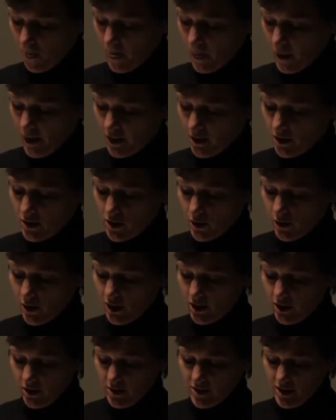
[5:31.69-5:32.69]
It also
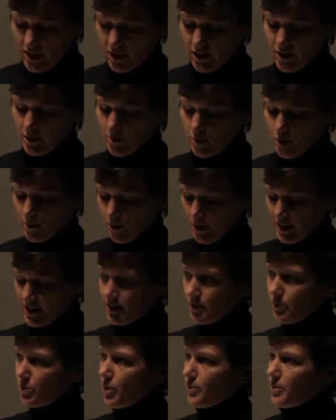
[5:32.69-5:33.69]
includes other more
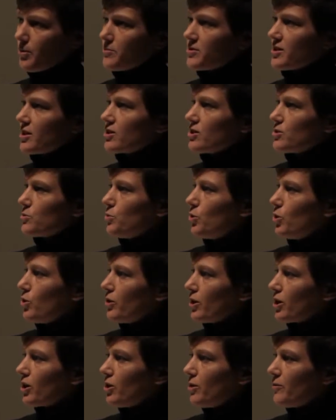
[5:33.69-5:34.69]
pressing problems such as war
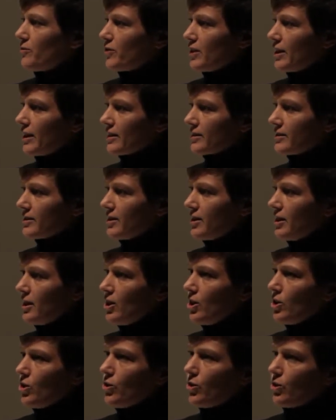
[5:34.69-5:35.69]
and conflict,
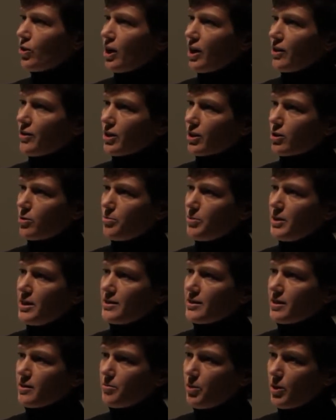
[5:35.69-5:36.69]
or other
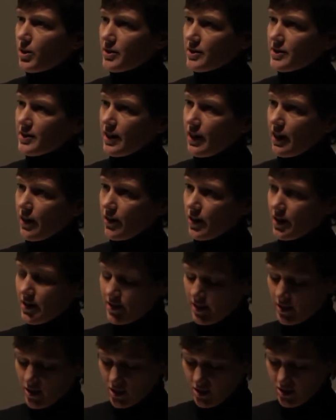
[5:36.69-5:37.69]
competing policy areas
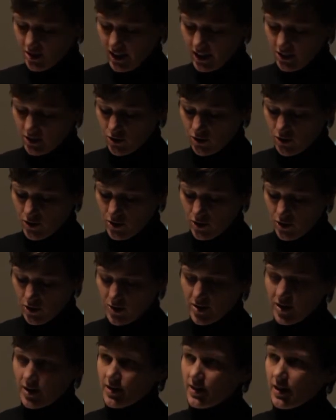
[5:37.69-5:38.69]
such as natural
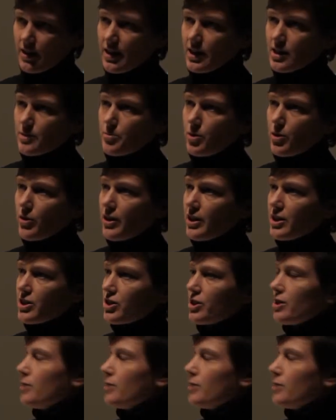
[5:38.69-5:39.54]
resources and exploration and